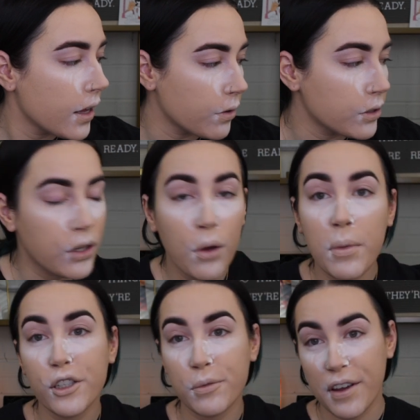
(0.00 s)
It was so
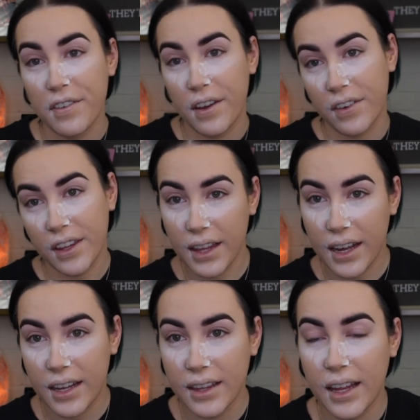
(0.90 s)
much my favorite
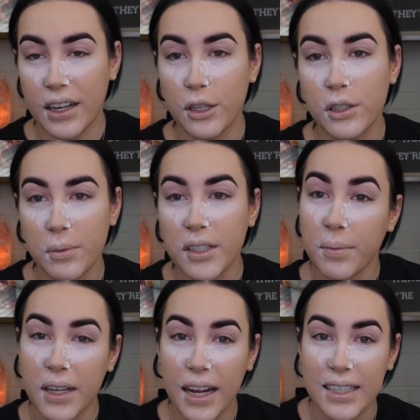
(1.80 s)
thing that it used to be
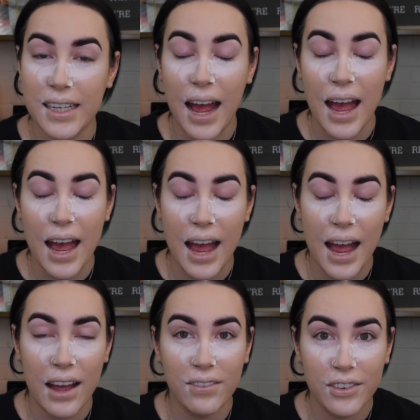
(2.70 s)
something I did
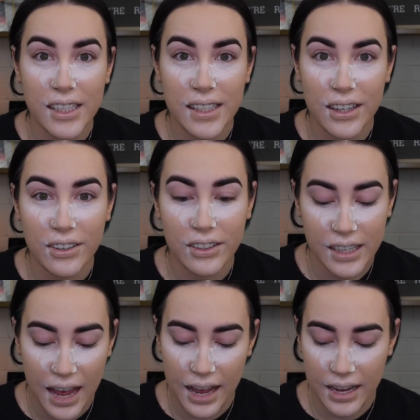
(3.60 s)
every single
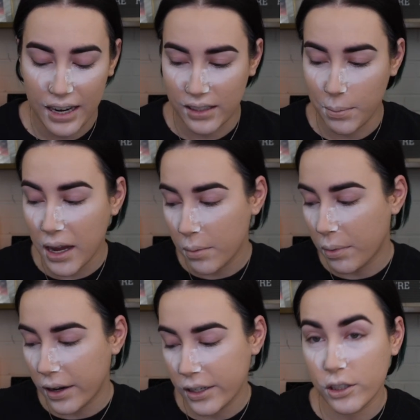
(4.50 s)
day, and as a
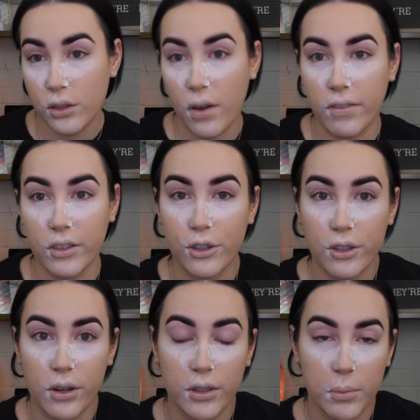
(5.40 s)
makeup artist you have to
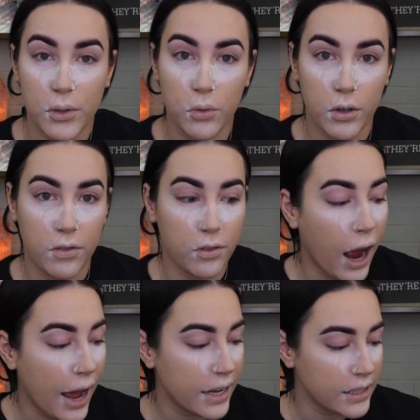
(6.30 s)
show some sort of
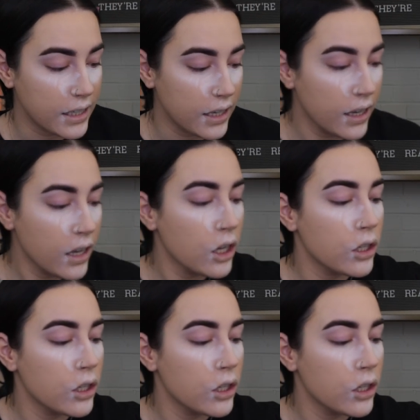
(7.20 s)
variety,